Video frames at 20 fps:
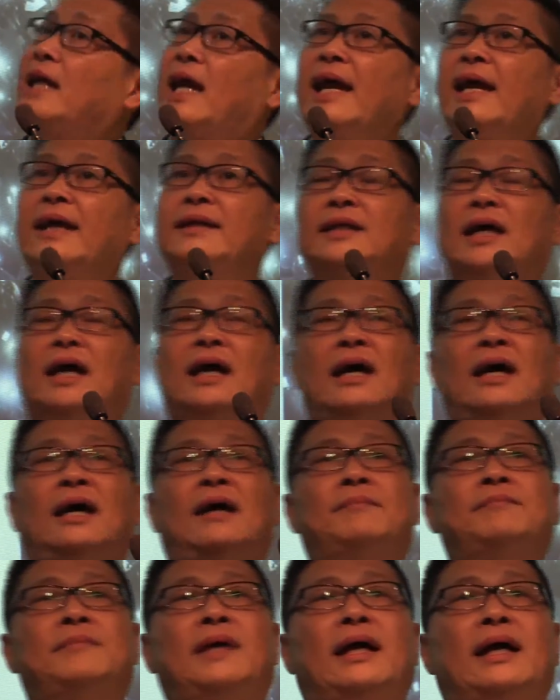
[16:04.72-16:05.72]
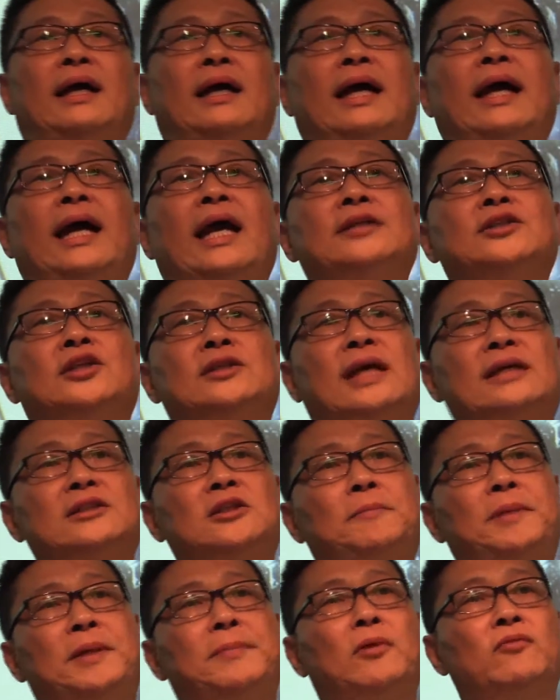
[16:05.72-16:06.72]
at the end,
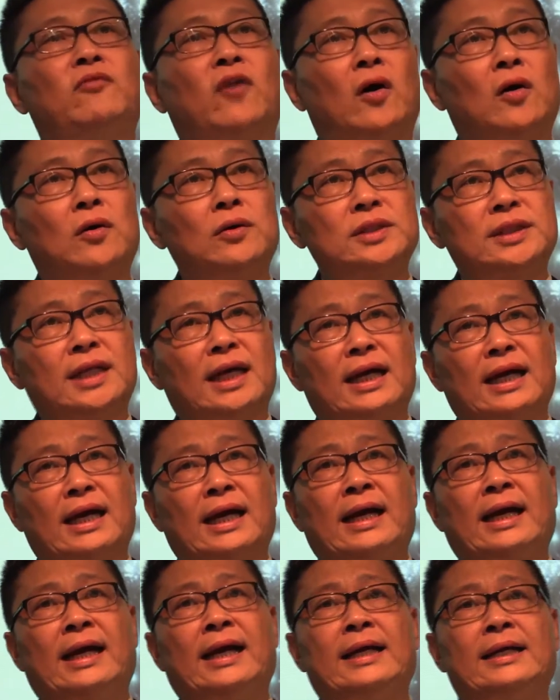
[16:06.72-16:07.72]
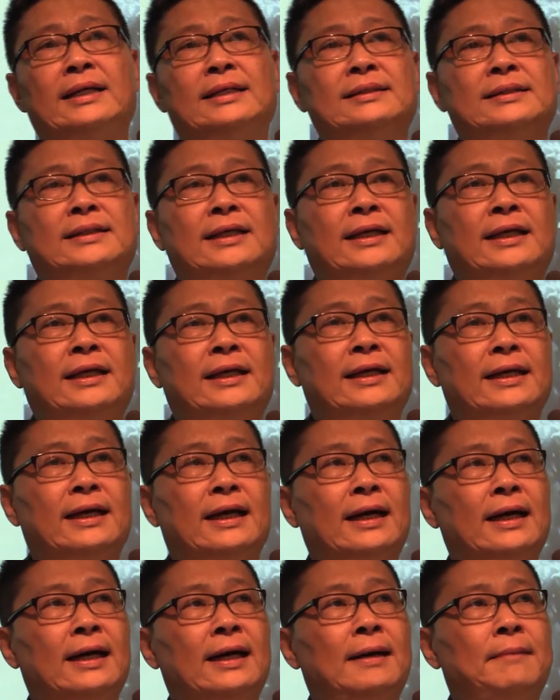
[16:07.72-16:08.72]
800,000 people vote, and the
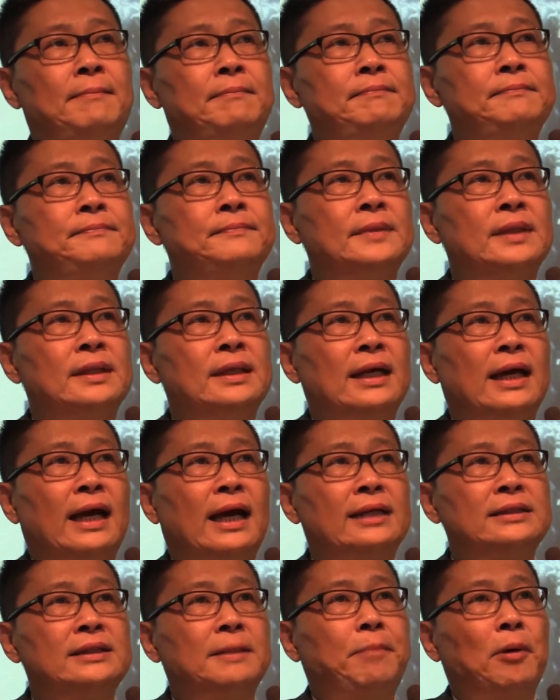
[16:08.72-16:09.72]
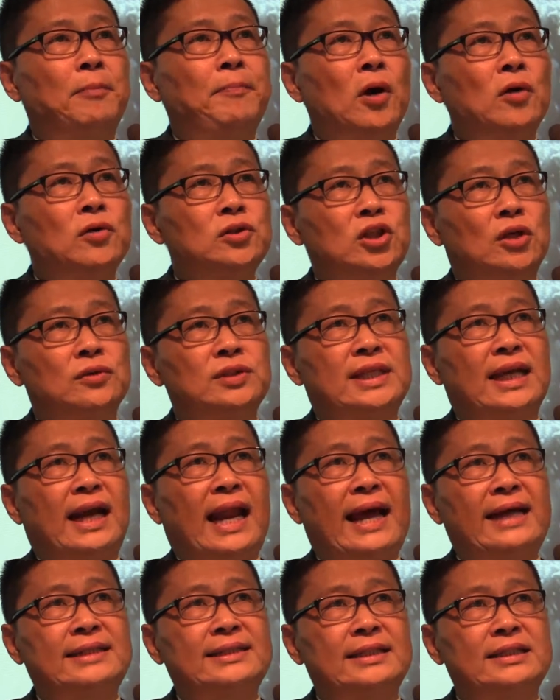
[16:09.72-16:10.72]
proposal
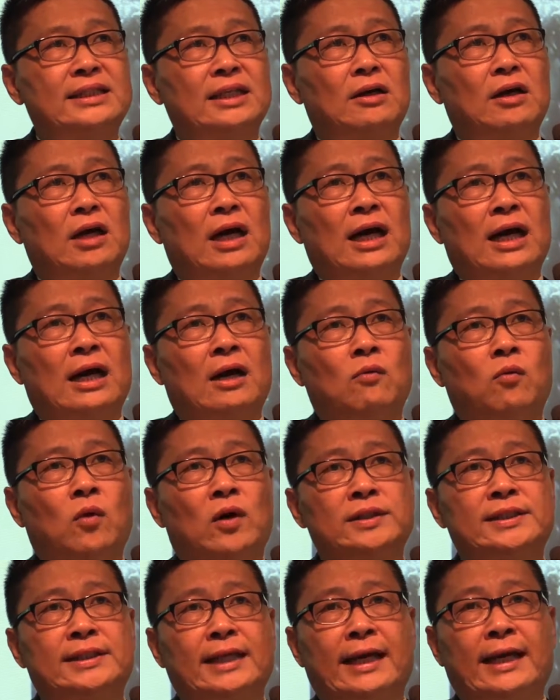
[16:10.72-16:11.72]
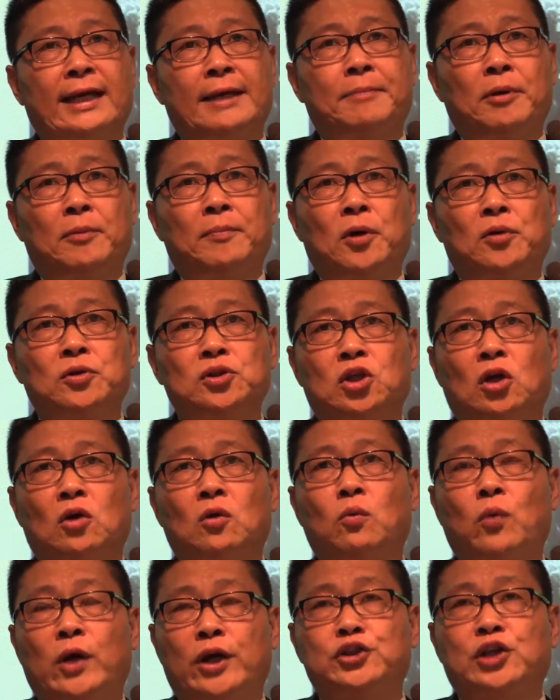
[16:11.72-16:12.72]
selected was a
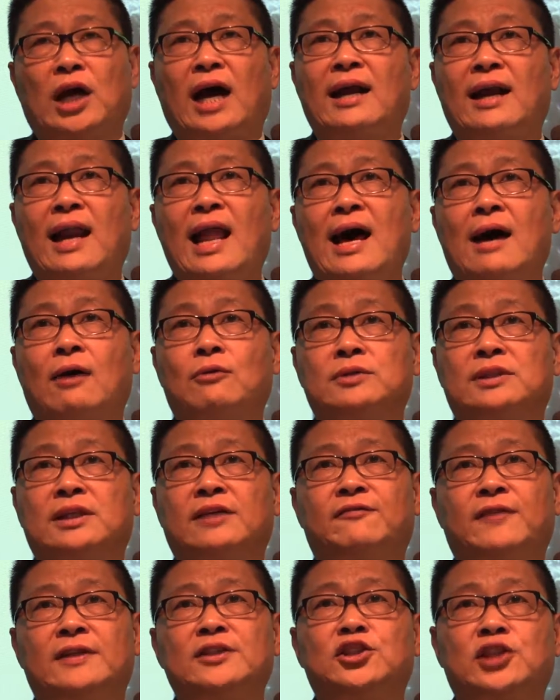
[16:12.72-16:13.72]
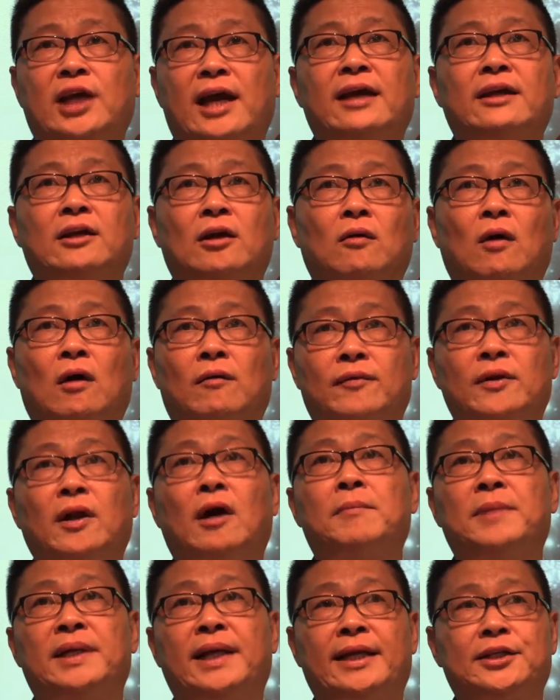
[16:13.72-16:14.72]
proposal which allowed different channel of
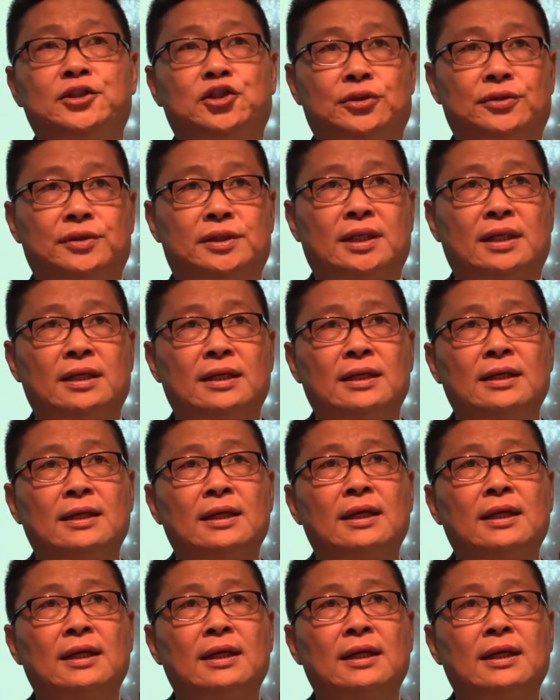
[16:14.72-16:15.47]
nominations,